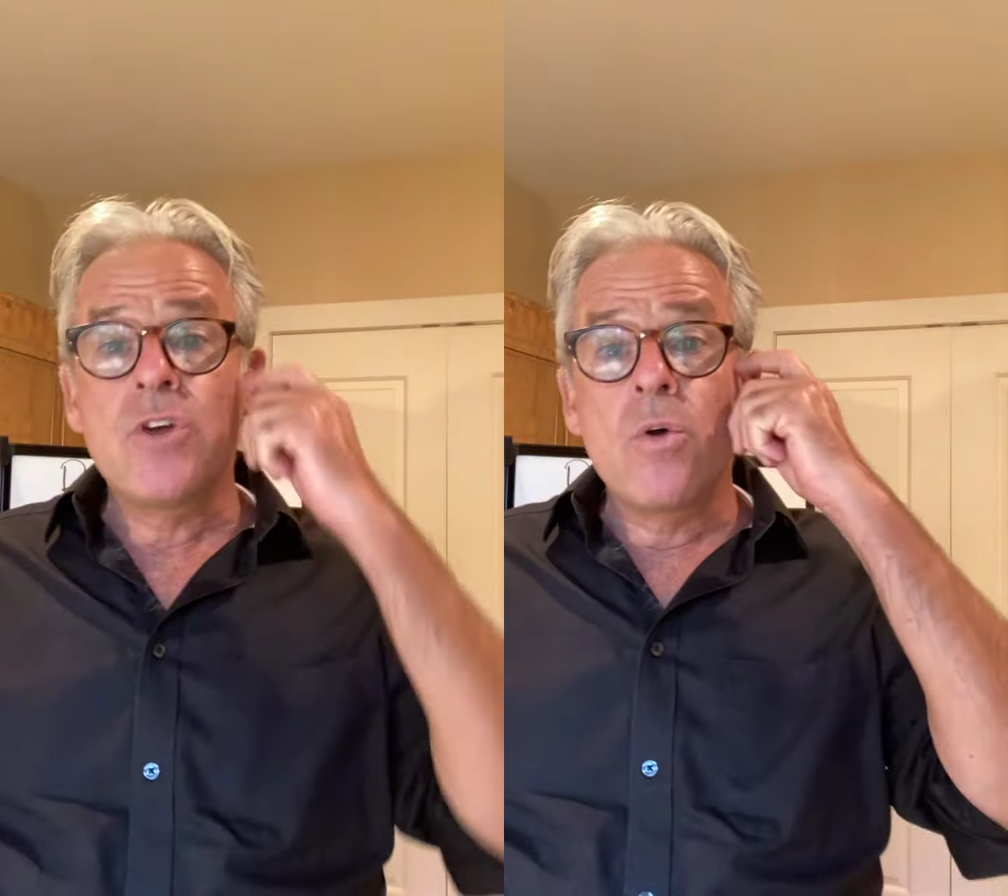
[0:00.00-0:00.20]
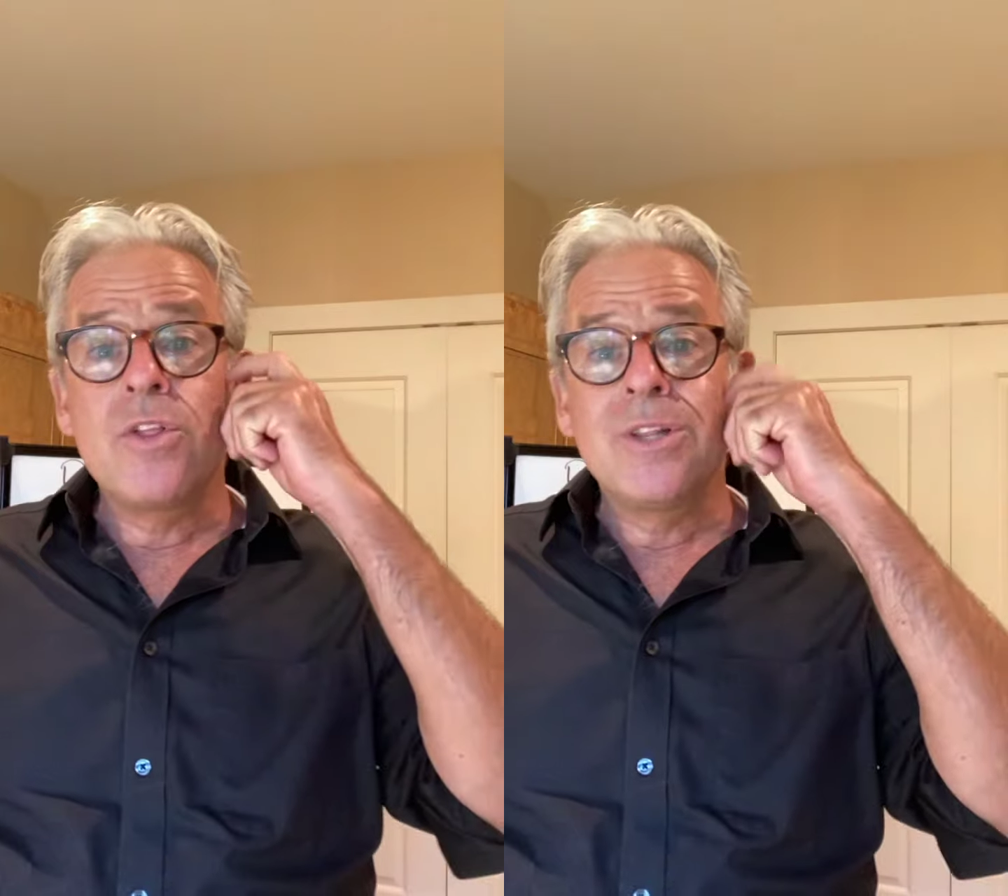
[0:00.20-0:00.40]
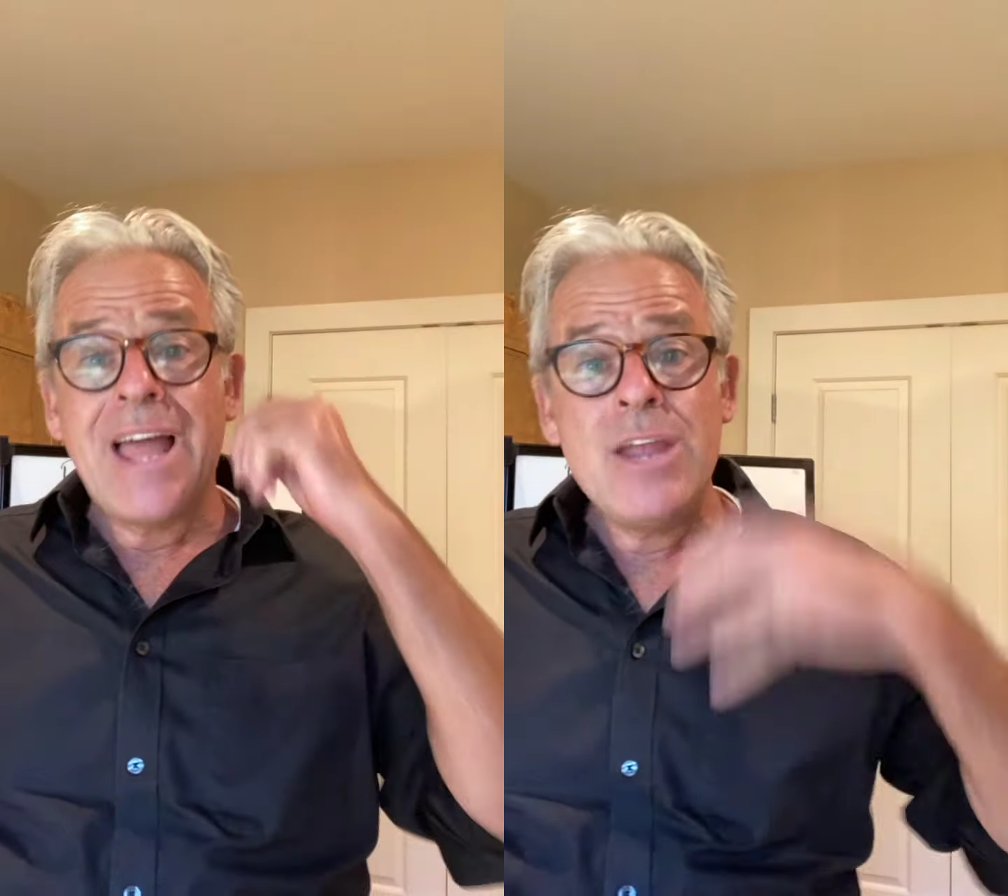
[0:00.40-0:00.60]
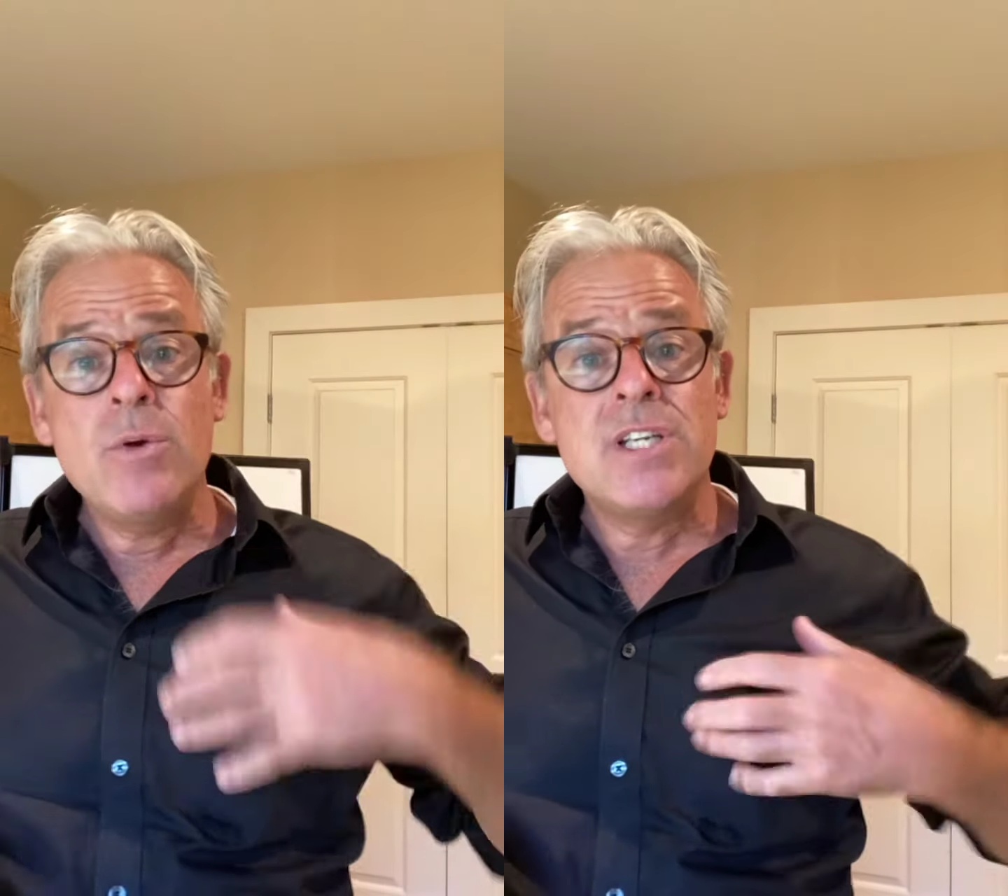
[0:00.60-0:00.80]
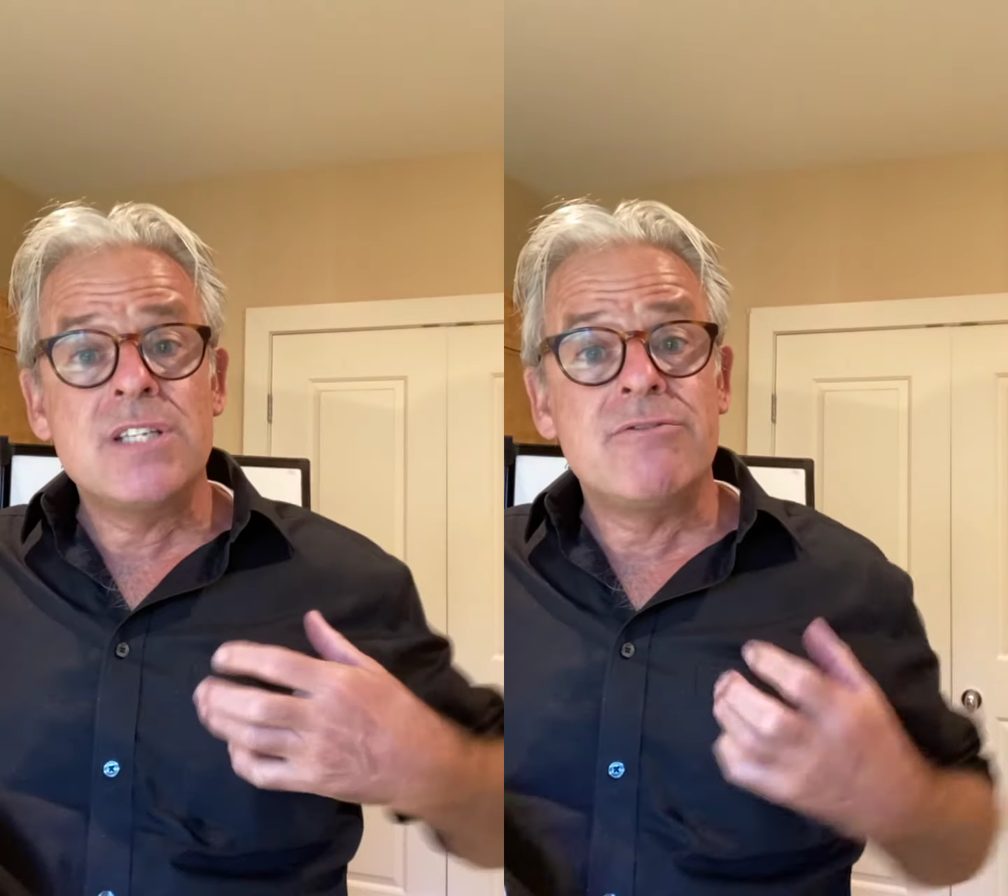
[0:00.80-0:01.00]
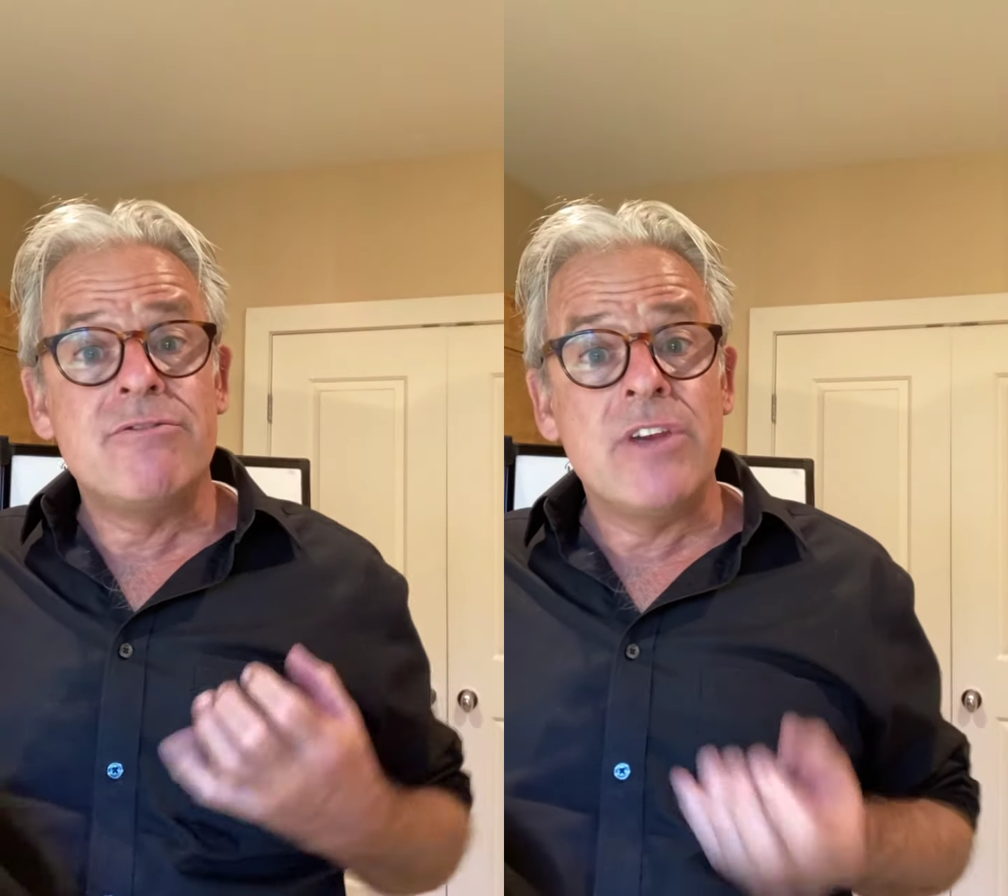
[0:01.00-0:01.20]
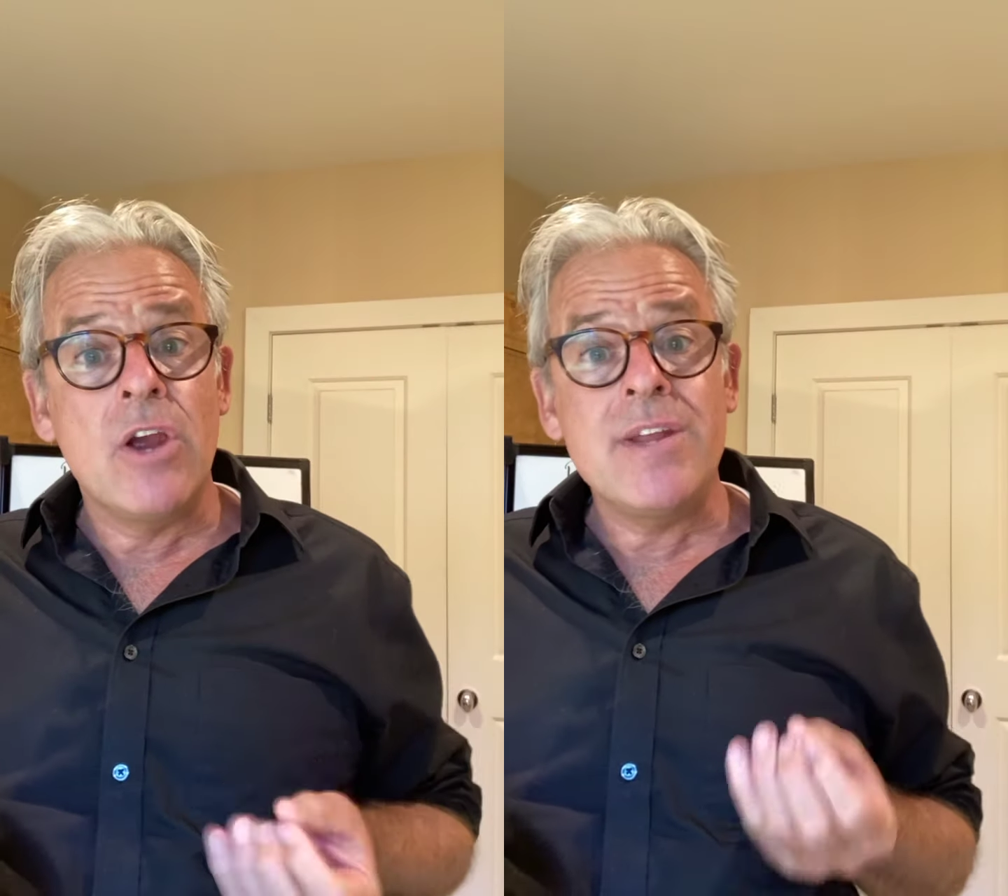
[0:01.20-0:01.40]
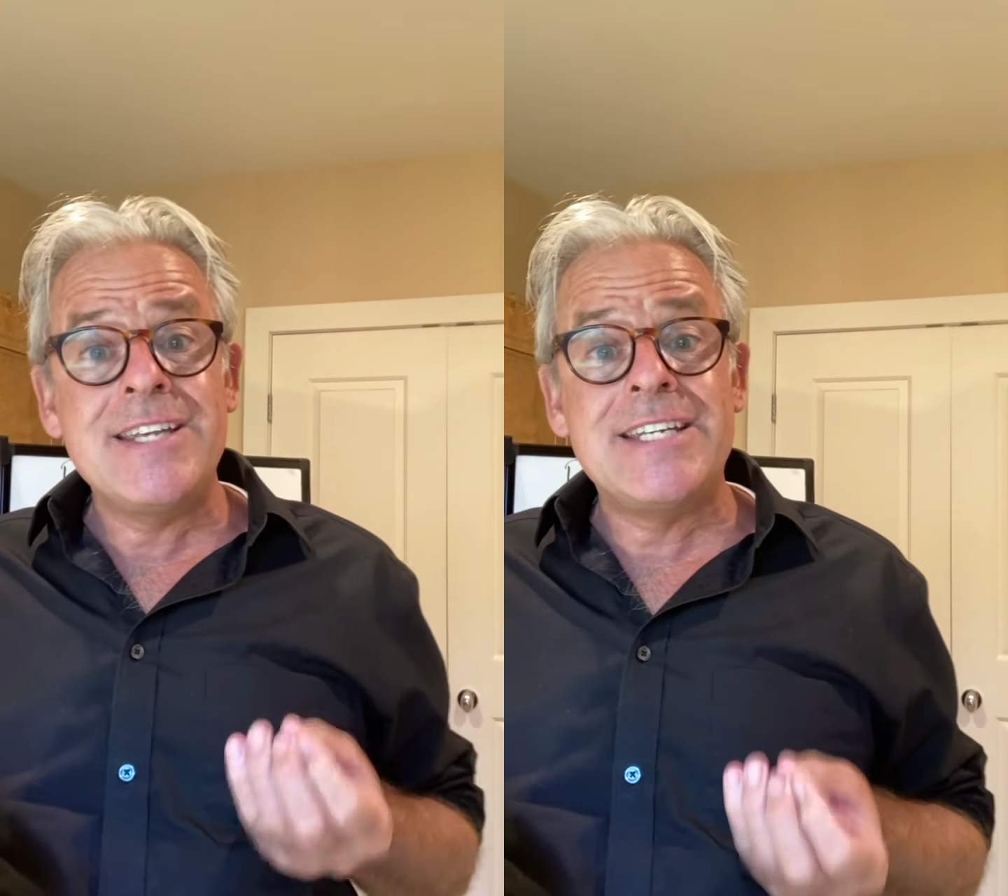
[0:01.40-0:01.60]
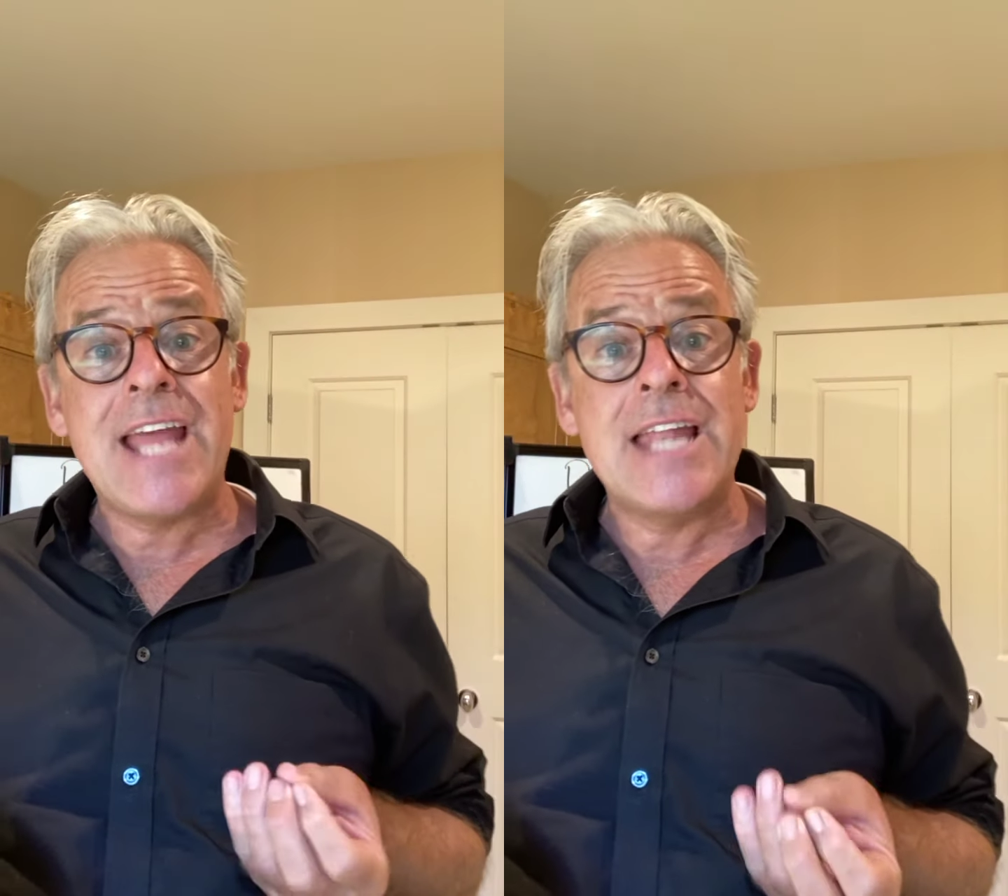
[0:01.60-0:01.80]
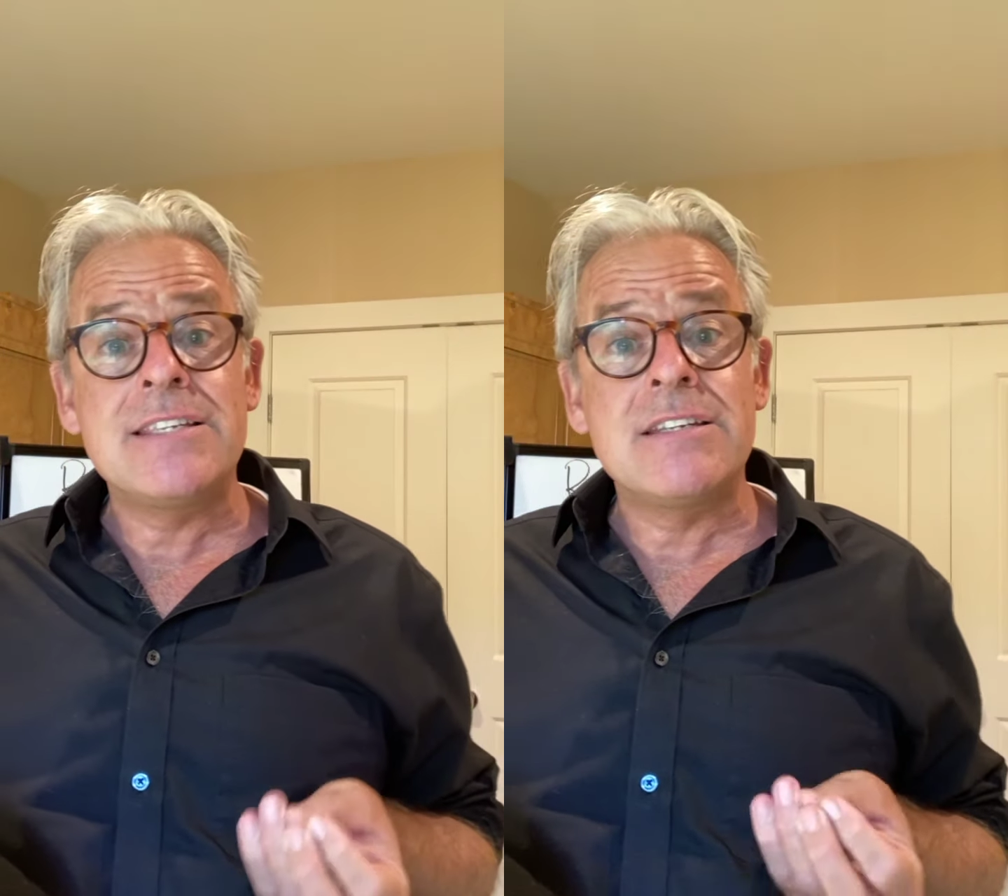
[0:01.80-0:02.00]
the language is very
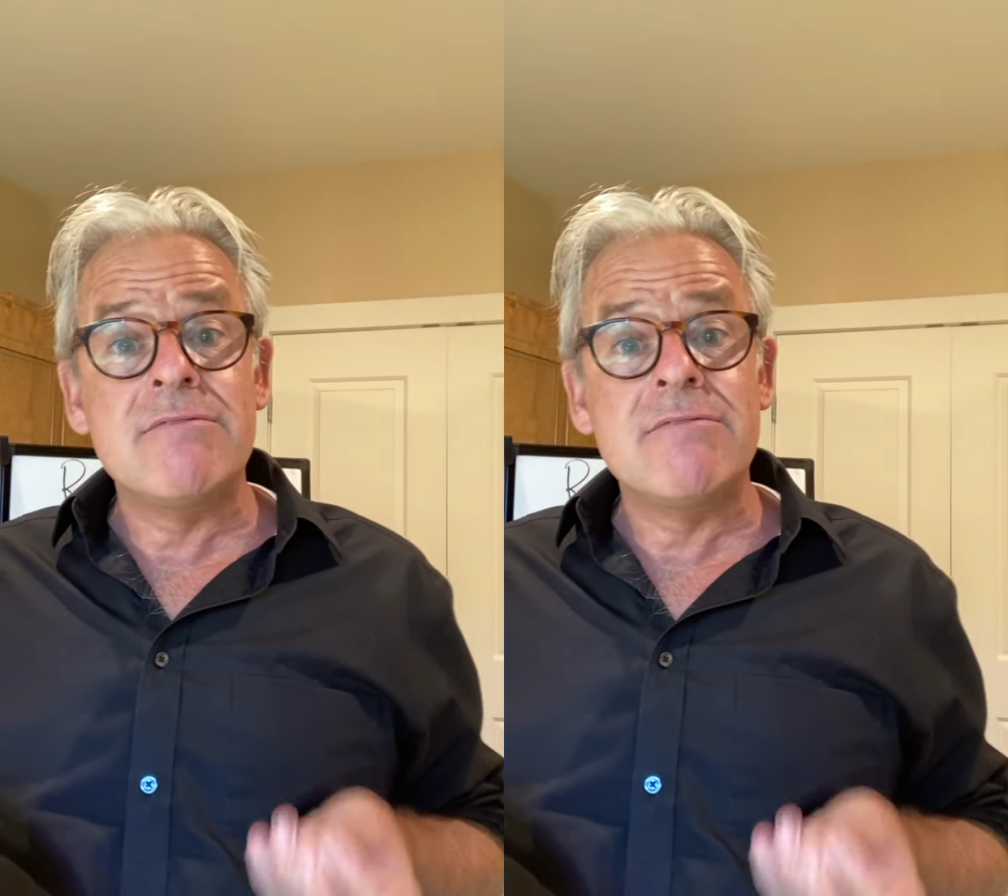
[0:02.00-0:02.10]
dense